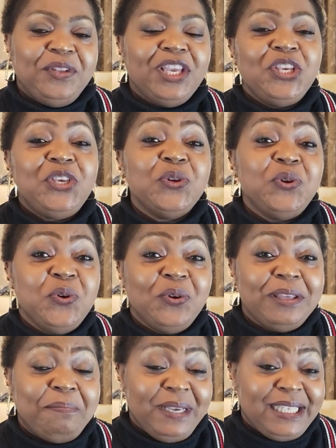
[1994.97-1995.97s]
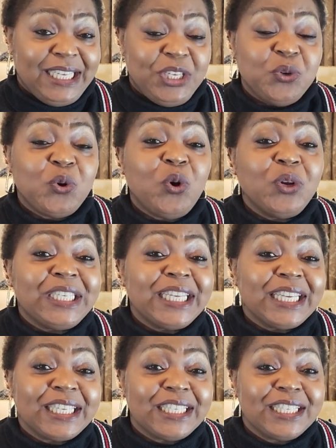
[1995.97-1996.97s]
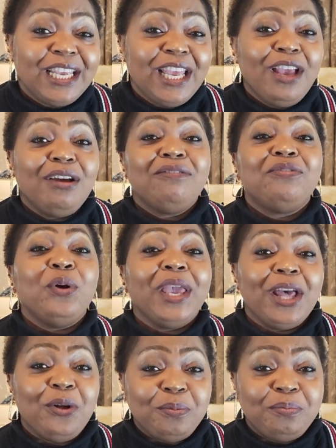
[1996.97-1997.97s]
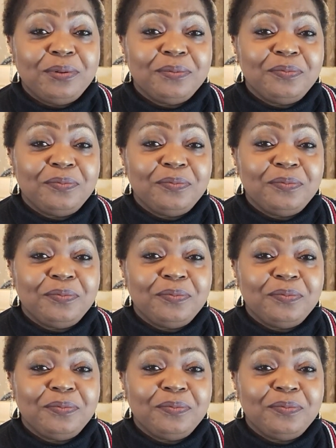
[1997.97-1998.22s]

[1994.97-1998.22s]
you know the person you contact for help.